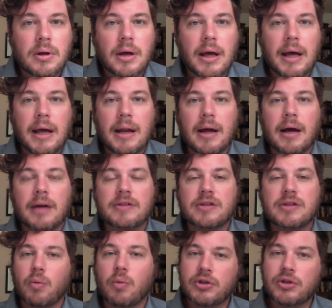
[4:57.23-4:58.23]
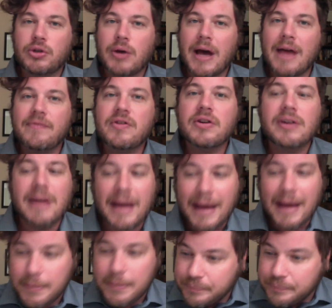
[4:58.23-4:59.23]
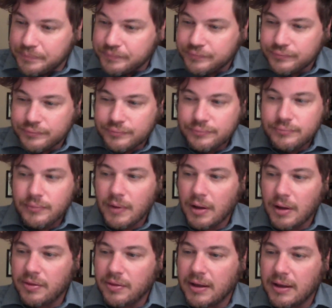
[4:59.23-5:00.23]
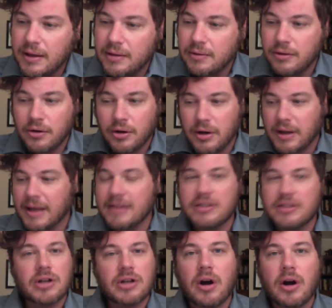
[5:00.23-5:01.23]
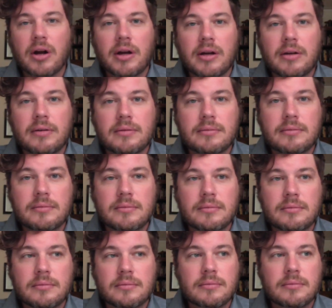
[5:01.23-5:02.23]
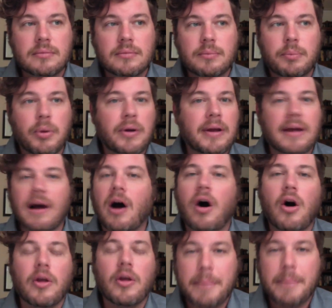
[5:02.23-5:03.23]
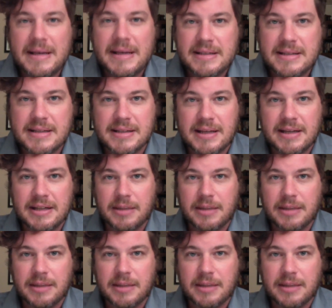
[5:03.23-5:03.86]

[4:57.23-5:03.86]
And so once you have your name, then you're going to get started putting all the pieces into